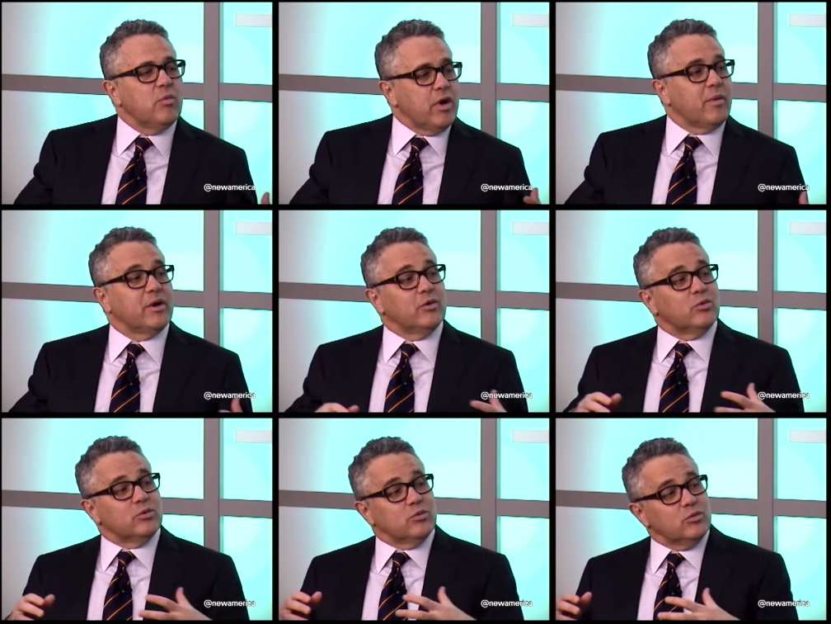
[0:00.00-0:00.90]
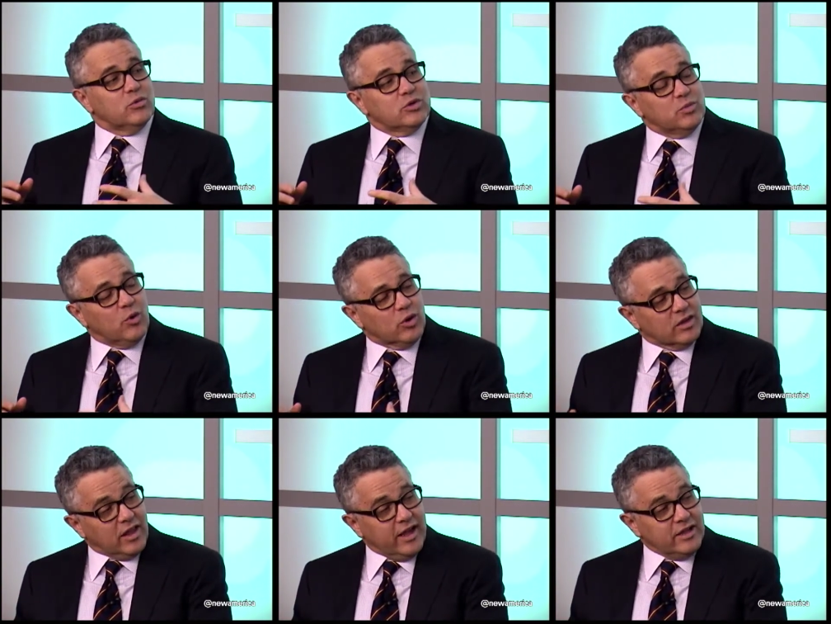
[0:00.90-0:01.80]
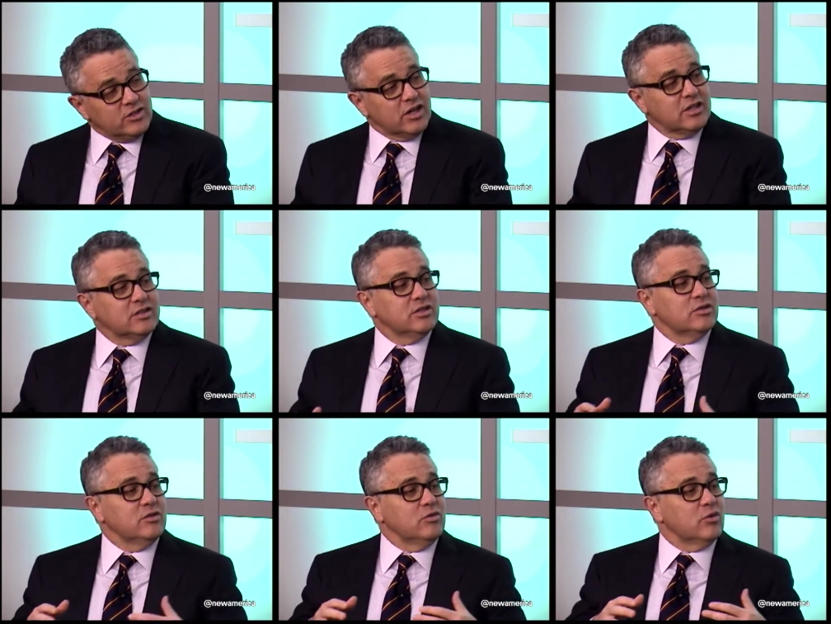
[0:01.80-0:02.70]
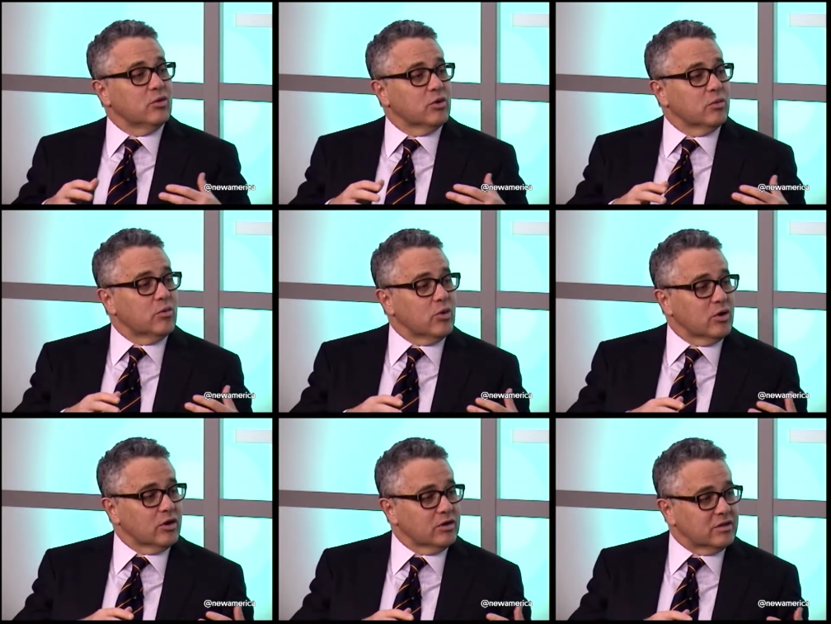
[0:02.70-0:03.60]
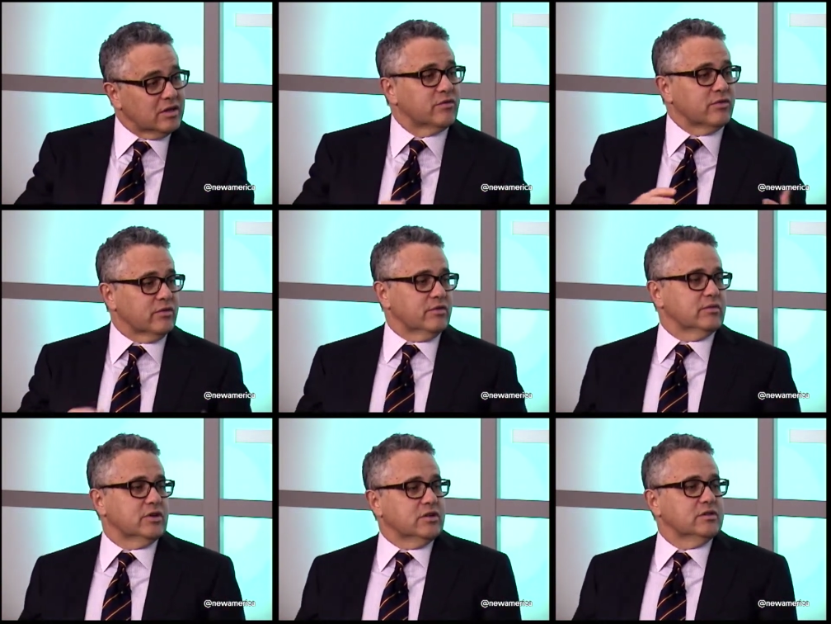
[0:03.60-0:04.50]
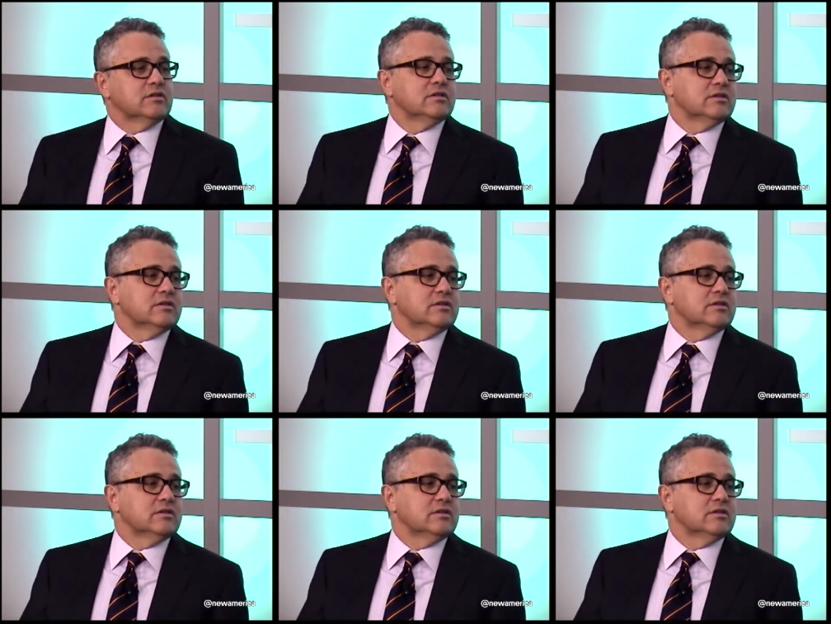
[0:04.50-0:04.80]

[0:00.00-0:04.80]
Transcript: Obama was more like Johnson or more different from Johnson?